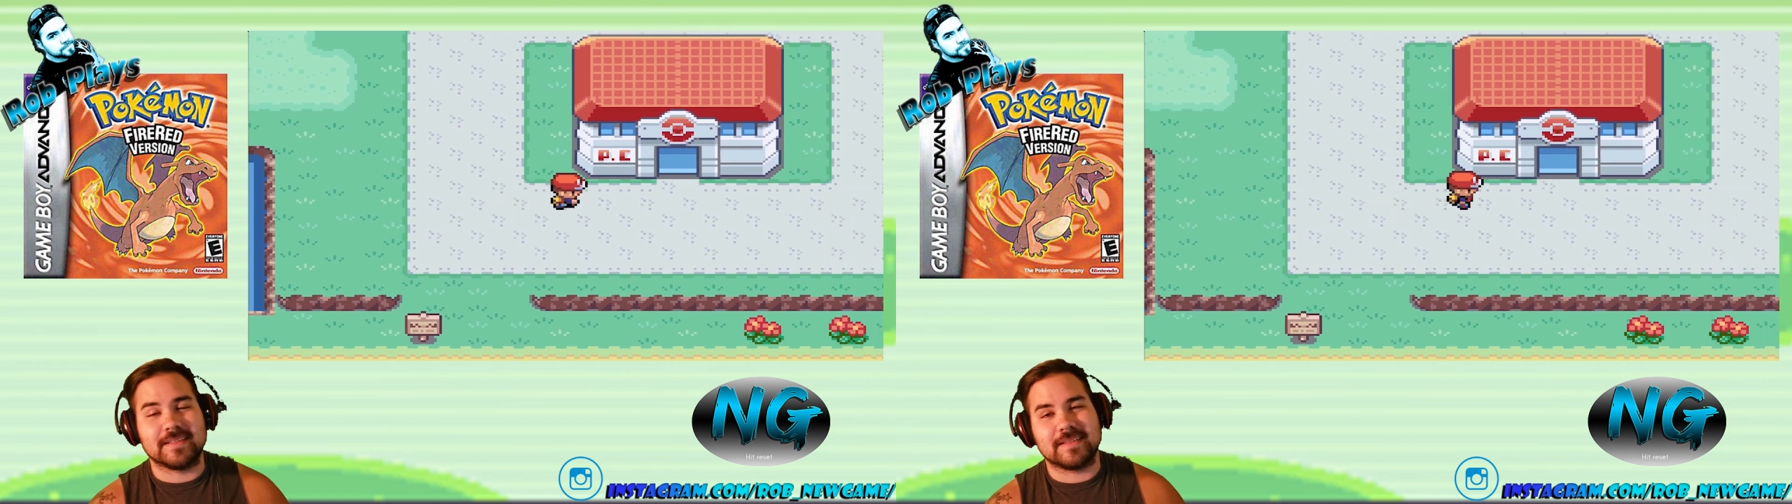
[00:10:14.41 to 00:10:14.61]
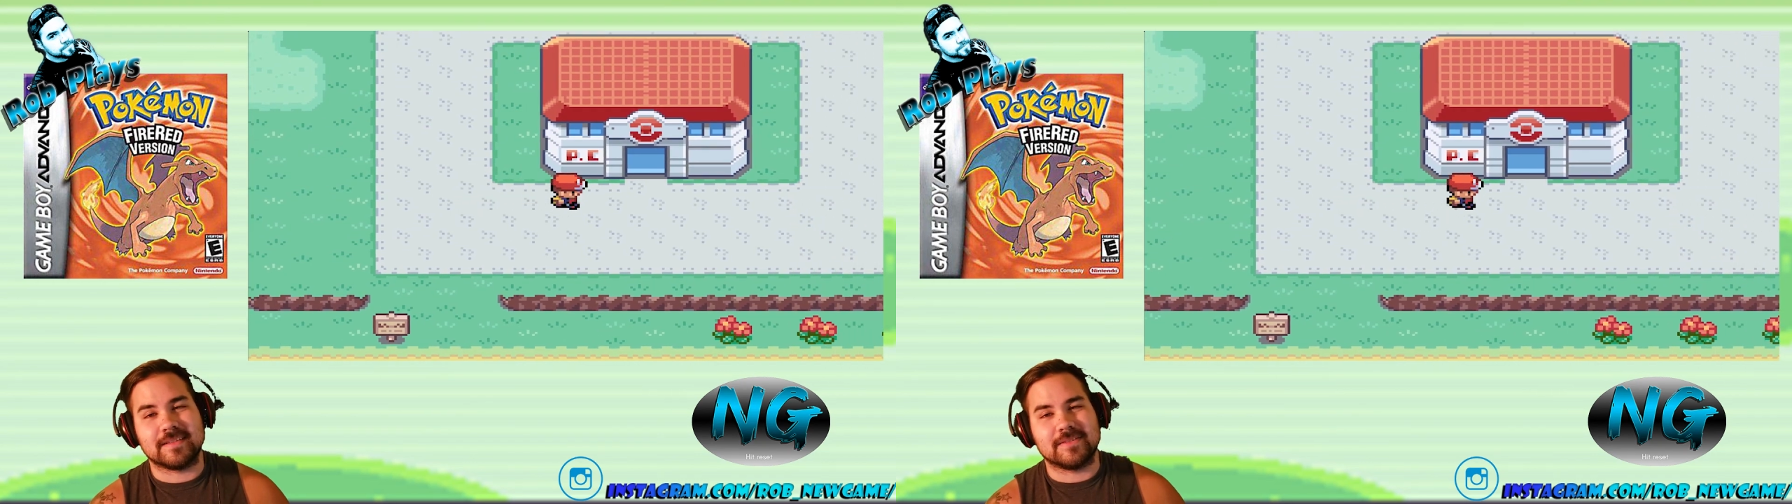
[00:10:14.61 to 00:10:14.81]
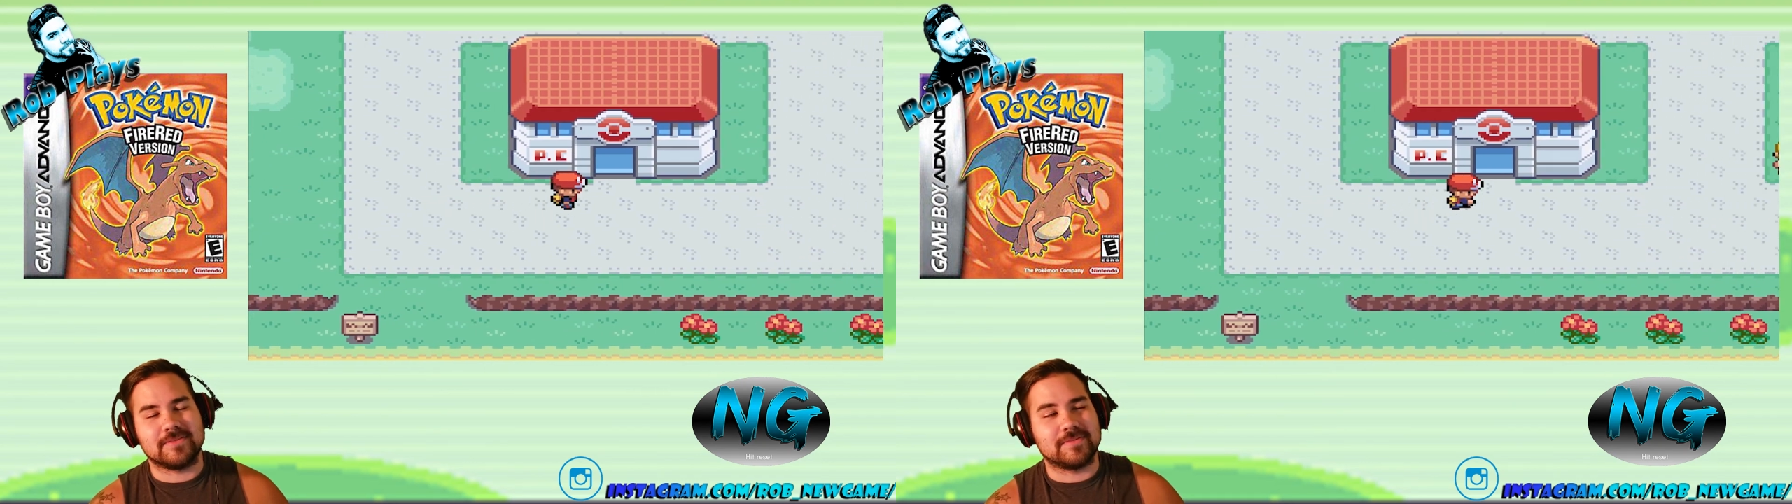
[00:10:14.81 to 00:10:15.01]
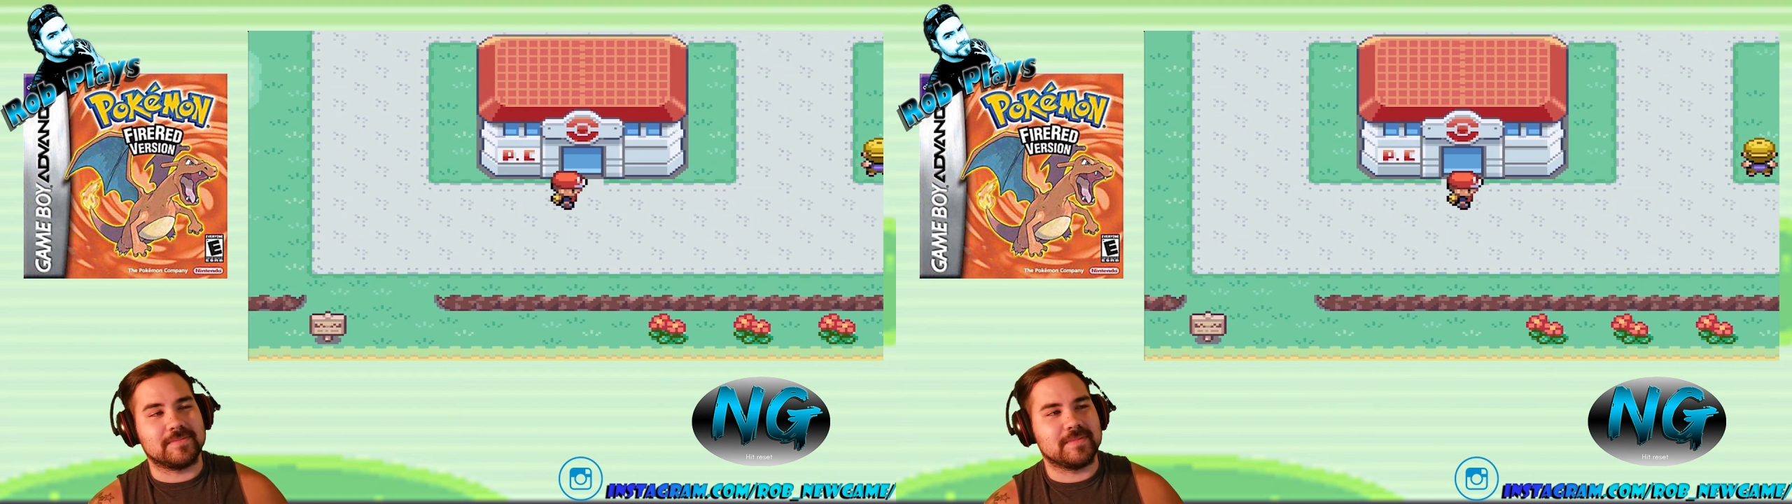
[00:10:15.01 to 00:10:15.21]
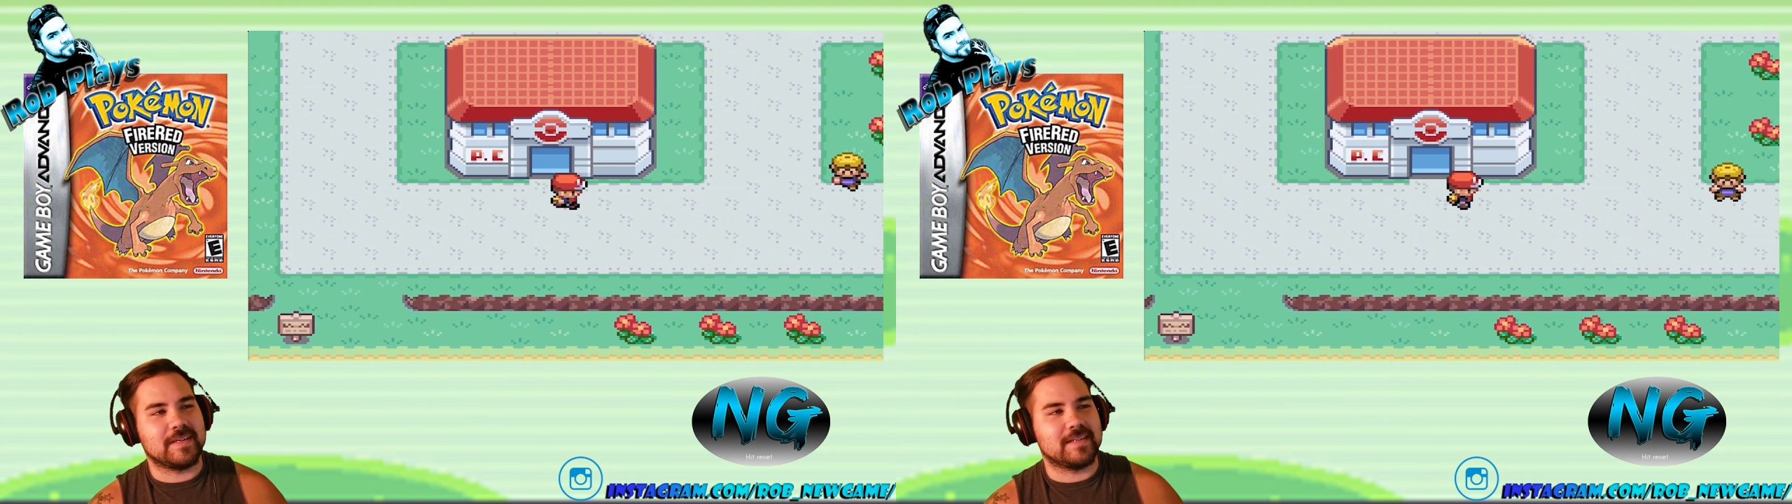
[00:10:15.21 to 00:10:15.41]
So
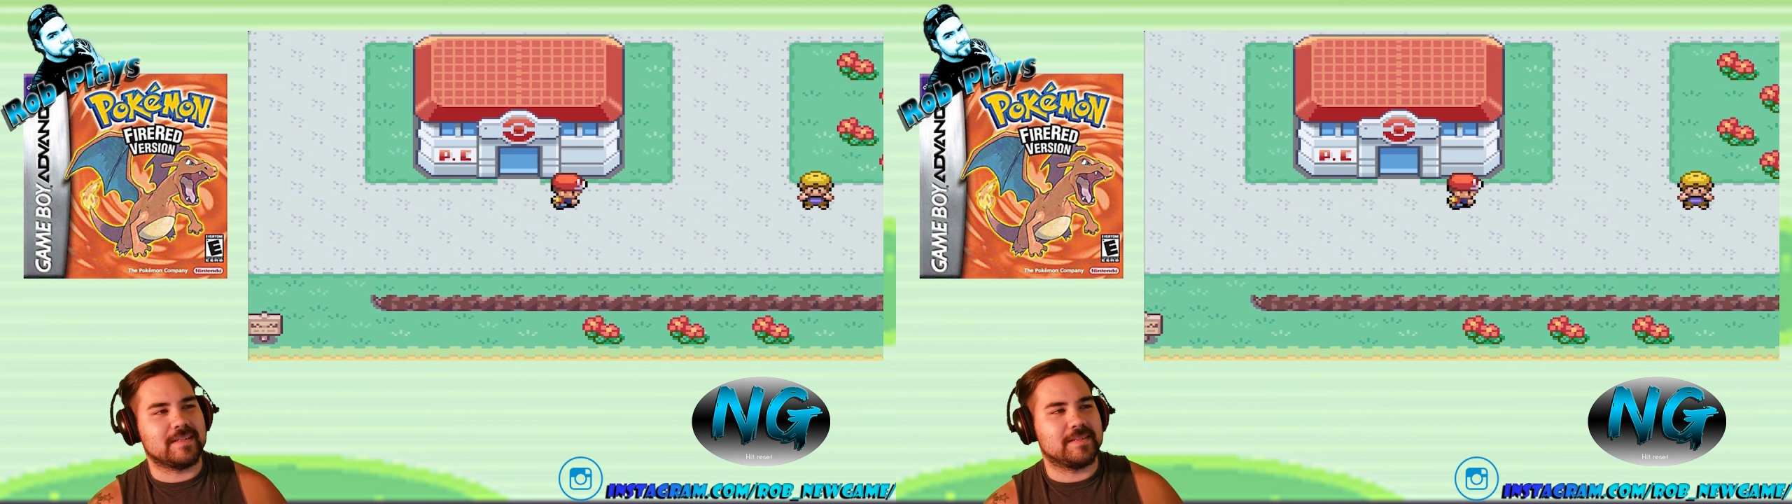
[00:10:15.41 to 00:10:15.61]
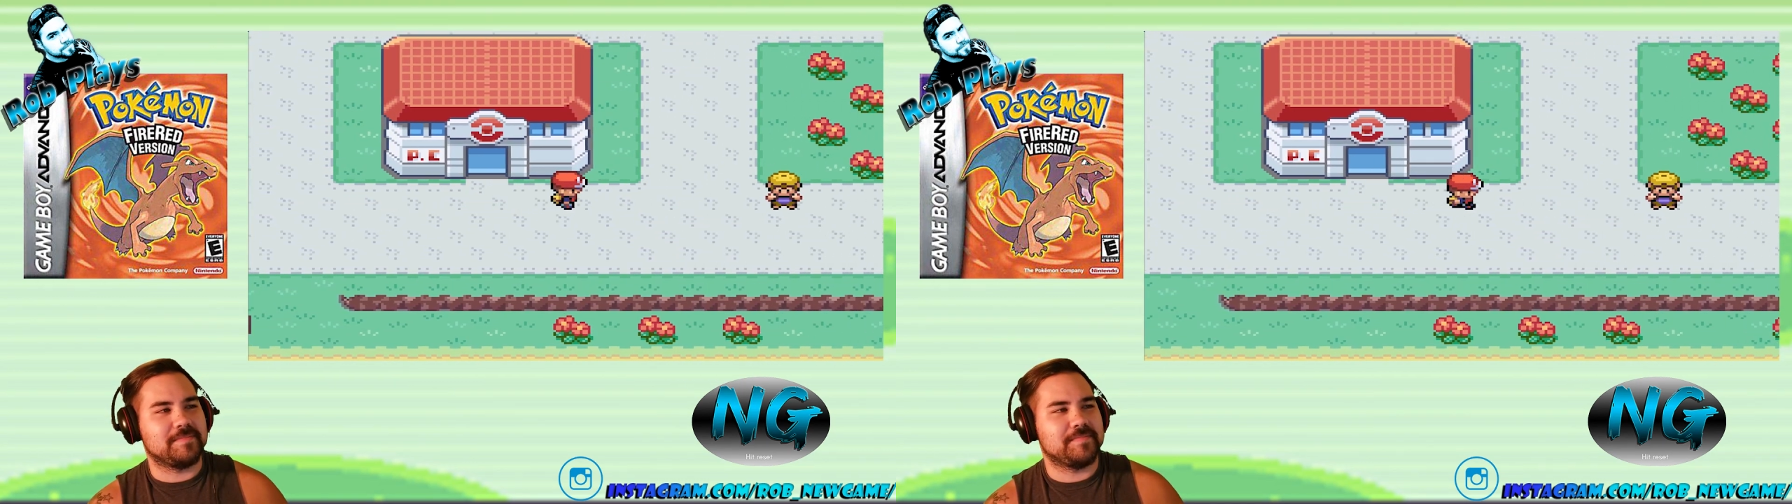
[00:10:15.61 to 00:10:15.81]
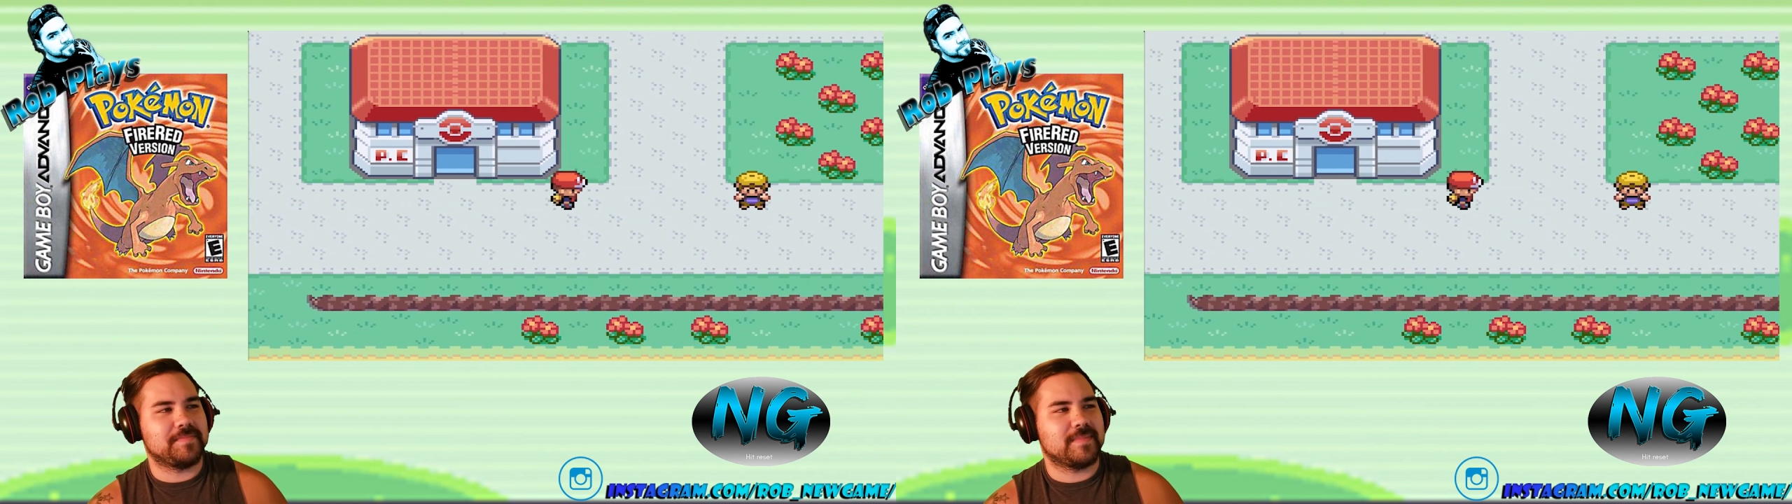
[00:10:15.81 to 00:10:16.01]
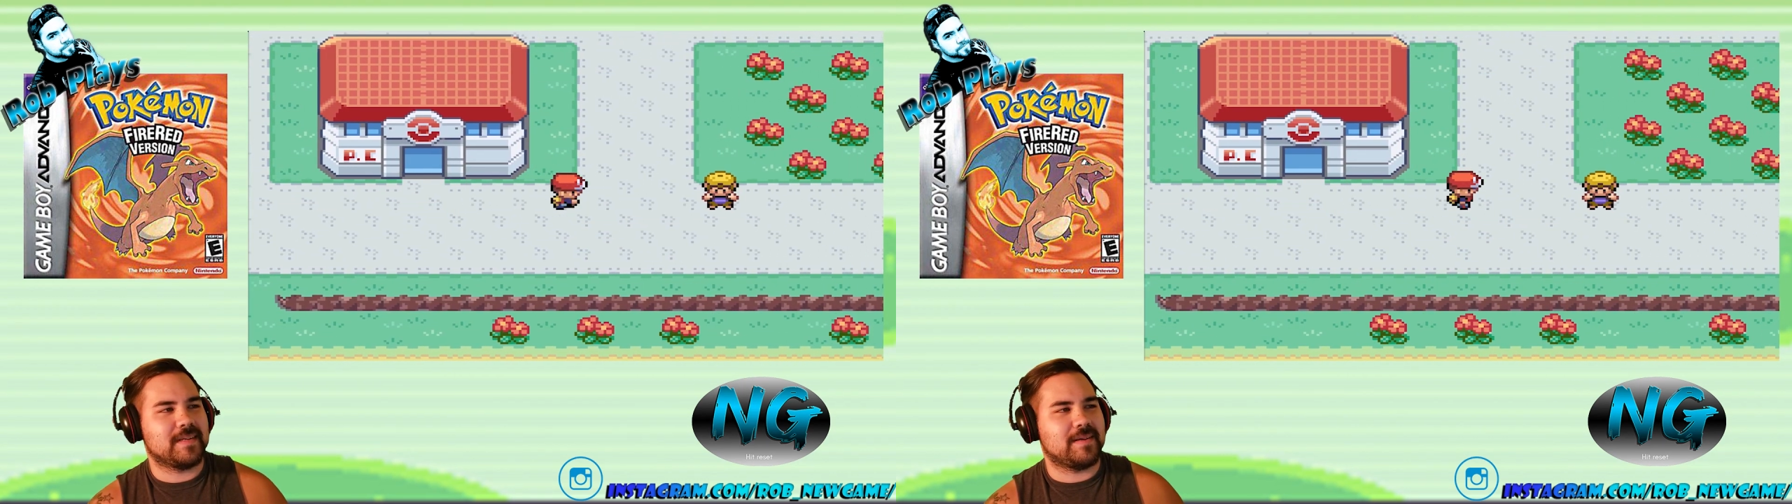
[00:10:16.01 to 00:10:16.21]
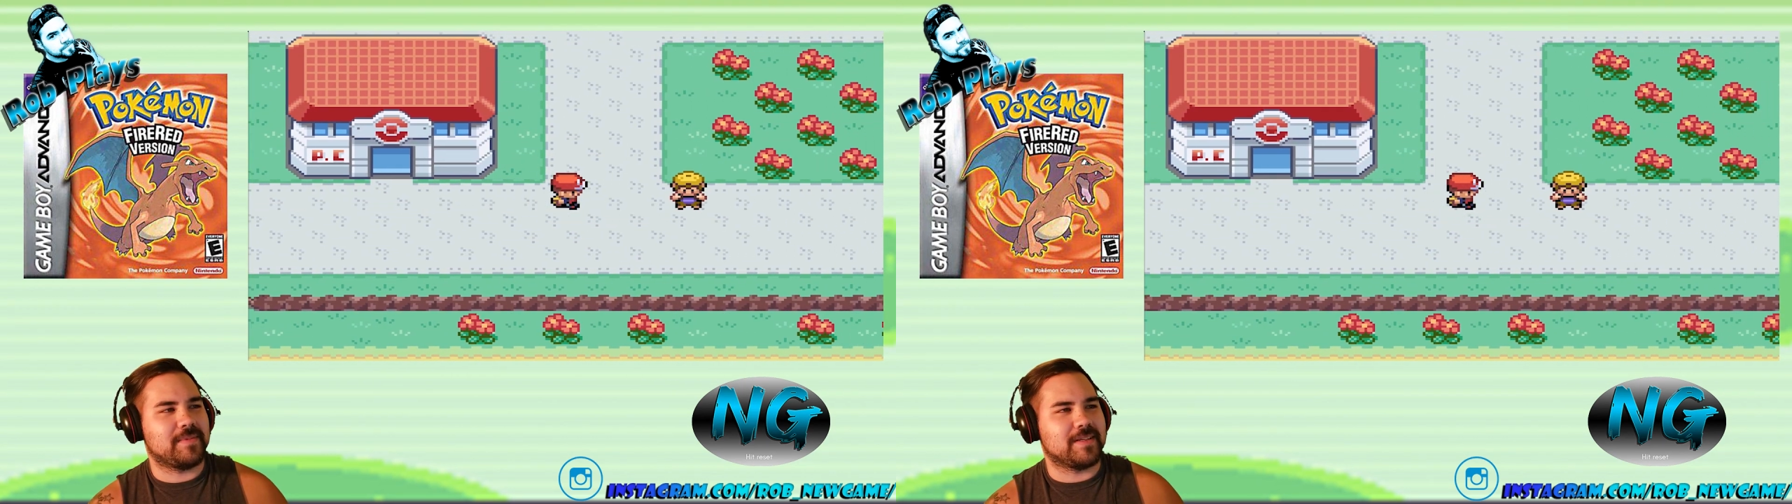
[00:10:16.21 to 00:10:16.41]
uh,
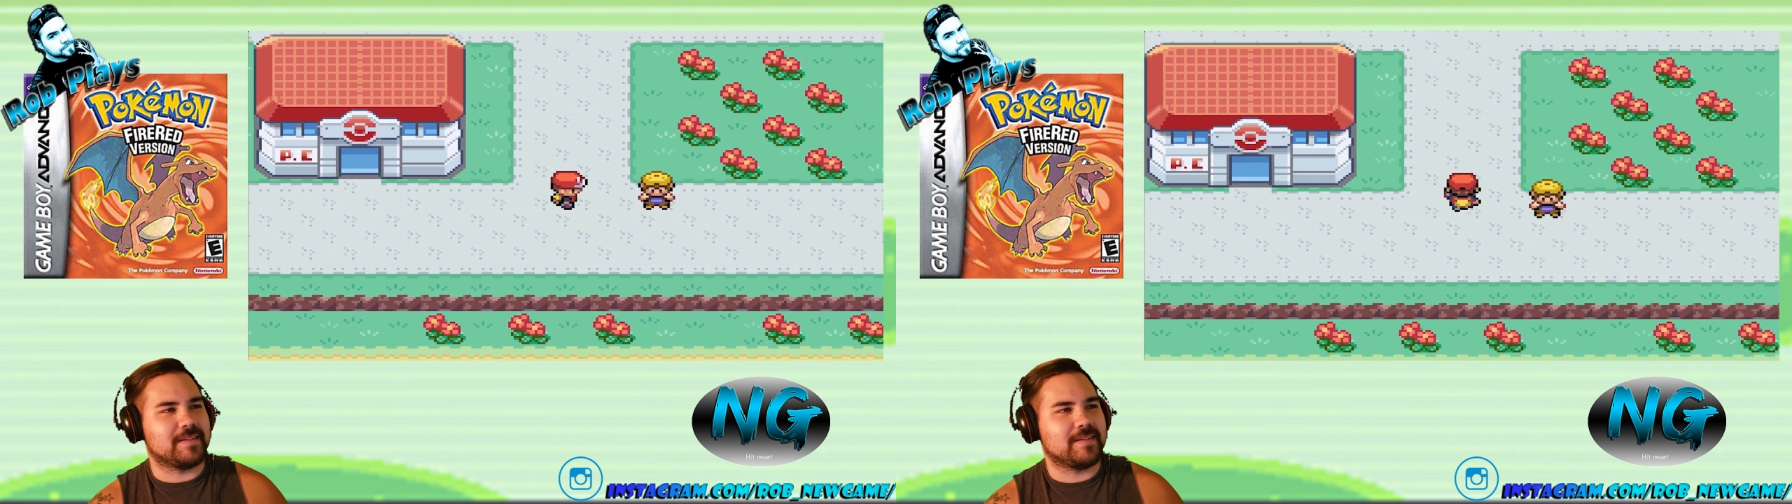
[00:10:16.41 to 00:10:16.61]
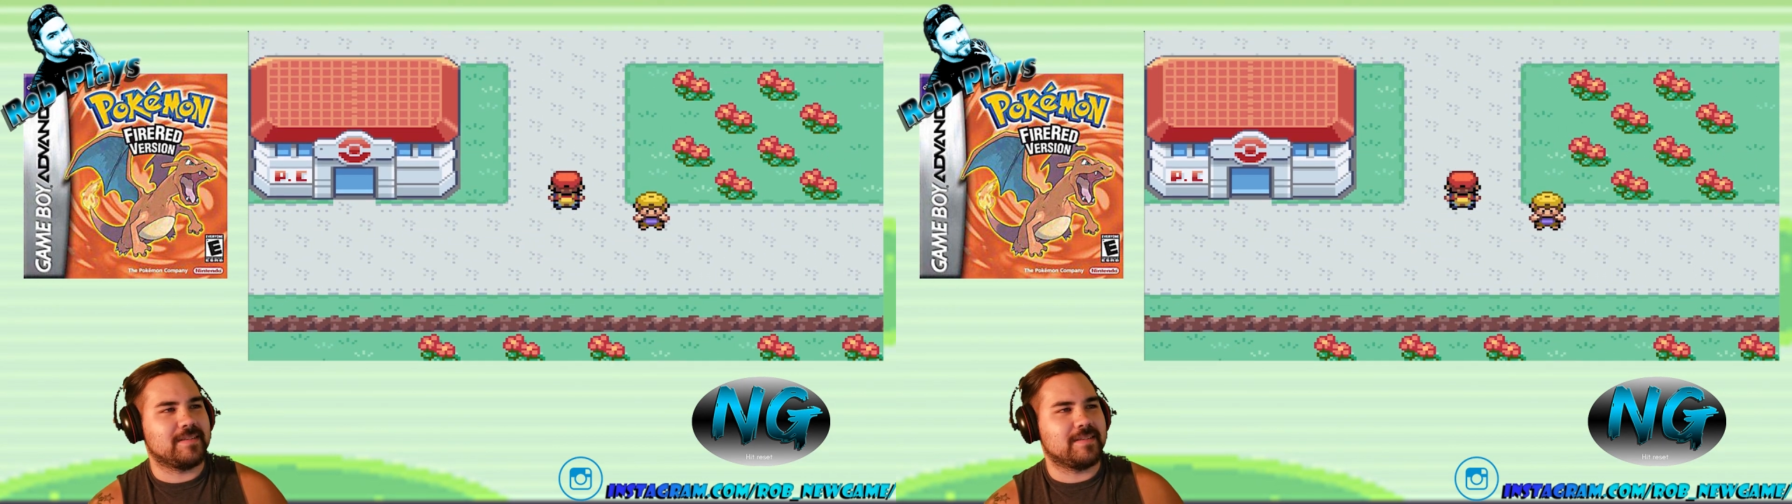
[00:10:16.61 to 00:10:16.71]
I mean,